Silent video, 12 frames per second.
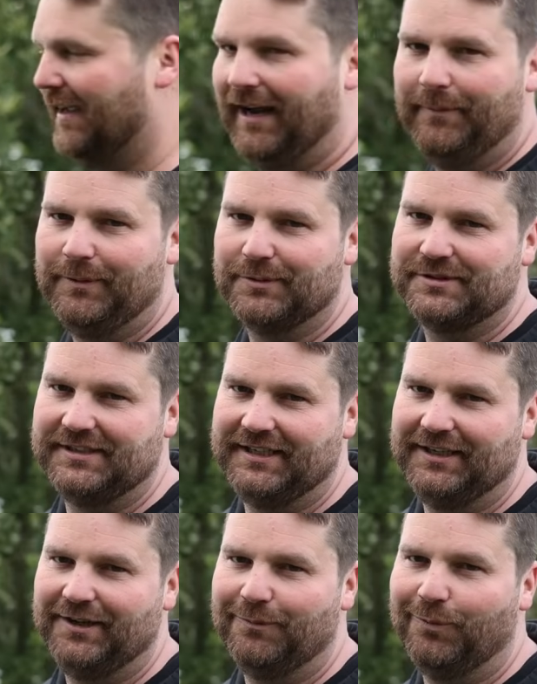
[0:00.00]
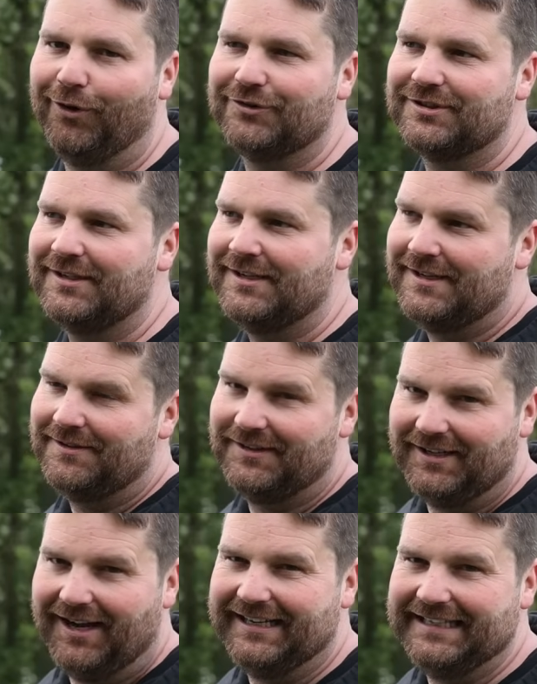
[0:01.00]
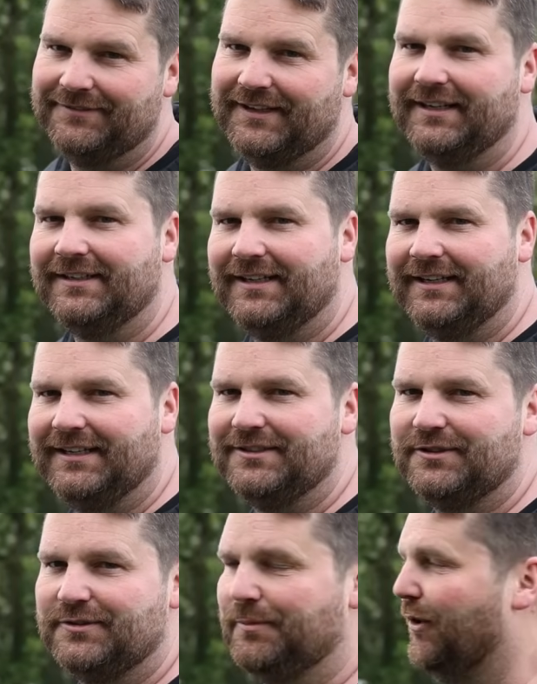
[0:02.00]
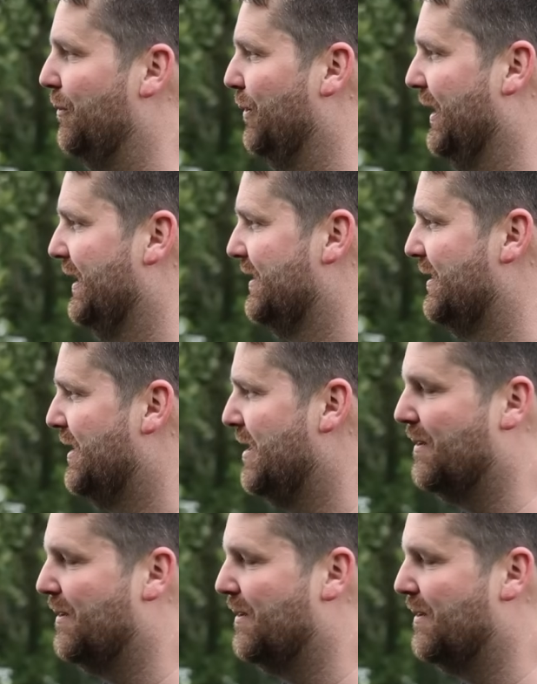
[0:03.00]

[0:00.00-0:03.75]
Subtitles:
and we will see what the evening and into tomorrow brings.